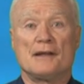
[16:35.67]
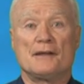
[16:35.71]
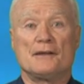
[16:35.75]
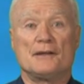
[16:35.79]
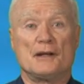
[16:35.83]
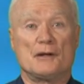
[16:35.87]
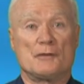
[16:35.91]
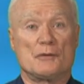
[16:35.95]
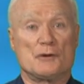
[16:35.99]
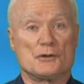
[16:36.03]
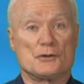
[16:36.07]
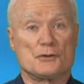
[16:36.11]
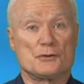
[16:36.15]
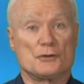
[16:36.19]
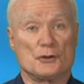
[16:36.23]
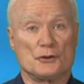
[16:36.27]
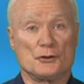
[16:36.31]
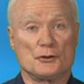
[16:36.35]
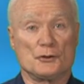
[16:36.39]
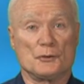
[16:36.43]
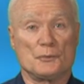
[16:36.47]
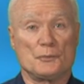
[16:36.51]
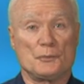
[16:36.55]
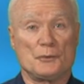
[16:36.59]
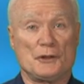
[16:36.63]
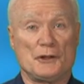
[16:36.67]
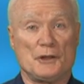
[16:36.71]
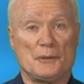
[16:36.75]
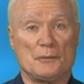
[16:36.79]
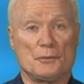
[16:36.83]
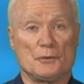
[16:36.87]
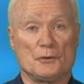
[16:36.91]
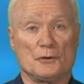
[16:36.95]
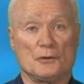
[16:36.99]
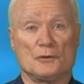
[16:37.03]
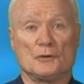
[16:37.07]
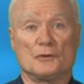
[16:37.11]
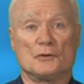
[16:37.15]
There are certain
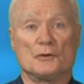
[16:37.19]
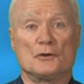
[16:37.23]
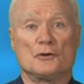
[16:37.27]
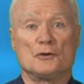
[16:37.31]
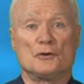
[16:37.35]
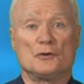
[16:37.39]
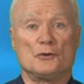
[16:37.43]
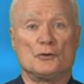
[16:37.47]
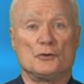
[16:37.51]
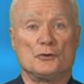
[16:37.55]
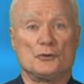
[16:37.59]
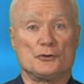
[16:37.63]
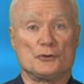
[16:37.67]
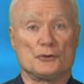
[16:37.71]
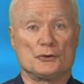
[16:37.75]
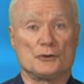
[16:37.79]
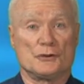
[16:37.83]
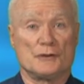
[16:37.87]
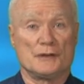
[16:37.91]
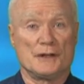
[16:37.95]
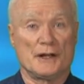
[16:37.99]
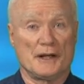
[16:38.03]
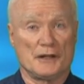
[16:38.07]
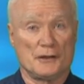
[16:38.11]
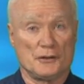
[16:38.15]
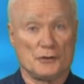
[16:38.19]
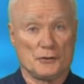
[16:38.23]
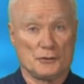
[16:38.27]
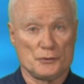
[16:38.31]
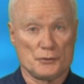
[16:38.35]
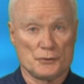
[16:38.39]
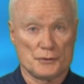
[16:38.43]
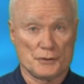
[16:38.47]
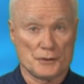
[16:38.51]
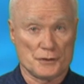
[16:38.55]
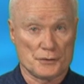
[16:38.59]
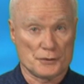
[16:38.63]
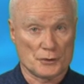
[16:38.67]
people who should not
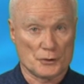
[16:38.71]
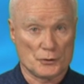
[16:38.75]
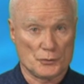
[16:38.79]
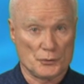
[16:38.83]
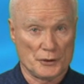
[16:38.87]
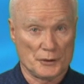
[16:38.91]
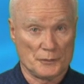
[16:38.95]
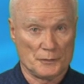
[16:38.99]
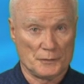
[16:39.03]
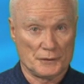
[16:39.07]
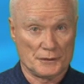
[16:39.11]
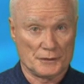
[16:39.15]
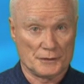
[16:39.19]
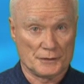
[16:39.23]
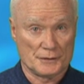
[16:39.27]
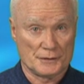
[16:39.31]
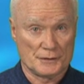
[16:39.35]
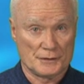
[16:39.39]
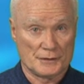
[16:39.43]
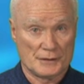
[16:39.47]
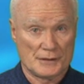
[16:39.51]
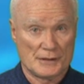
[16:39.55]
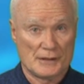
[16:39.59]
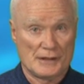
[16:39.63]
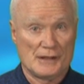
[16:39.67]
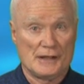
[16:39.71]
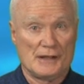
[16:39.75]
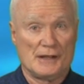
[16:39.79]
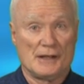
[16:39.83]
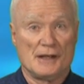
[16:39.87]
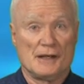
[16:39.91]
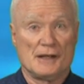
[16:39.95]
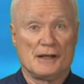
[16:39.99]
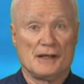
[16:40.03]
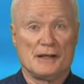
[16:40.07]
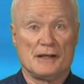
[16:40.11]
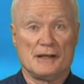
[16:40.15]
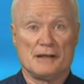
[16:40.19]
use this equipment.
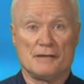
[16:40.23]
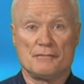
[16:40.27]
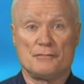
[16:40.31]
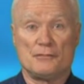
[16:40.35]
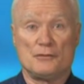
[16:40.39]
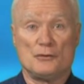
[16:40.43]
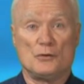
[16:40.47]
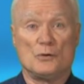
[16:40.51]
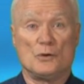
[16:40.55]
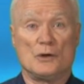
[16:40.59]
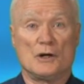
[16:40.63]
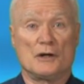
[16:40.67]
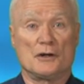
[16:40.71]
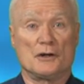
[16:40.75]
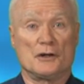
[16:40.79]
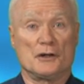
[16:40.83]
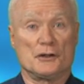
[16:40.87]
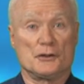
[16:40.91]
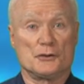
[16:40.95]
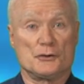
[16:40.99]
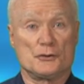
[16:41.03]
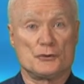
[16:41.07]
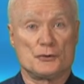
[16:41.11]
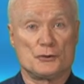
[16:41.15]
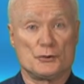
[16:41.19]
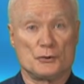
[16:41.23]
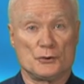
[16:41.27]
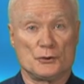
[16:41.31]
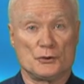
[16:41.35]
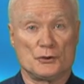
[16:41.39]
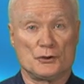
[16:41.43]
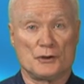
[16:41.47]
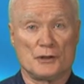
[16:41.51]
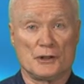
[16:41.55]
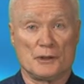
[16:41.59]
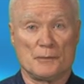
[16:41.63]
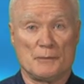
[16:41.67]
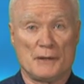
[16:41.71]
If you are
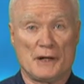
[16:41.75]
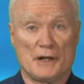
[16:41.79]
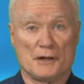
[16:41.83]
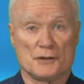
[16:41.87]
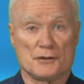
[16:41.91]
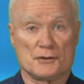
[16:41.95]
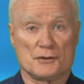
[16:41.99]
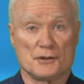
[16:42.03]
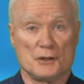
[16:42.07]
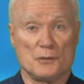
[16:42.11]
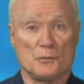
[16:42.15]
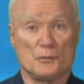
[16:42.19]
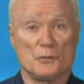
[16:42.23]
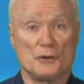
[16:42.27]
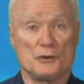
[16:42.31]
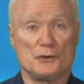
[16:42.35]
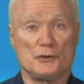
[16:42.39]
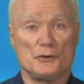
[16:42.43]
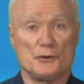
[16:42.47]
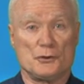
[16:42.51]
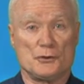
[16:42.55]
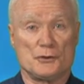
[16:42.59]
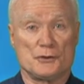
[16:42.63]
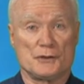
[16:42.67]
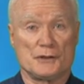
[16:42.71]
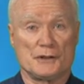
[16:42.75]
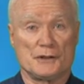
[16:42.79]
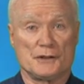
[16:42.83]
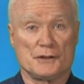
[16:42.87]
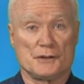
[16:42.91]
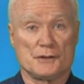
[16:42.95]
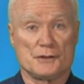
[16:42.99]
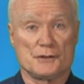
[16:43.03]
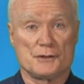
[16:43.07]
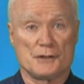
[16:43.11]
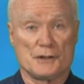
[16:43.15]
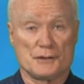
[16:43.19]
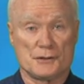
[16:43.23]
unsure about someone using
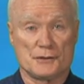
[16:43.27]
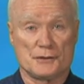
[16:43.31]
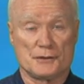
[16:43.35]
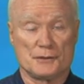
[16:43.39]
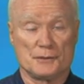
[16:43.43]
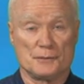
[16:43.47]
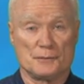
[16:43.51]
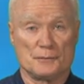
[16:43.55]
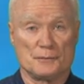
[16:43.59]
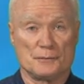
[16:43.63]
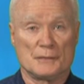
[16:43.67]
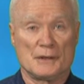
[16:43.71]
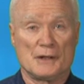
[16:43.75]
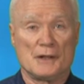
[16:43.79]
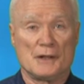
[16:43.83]
this system,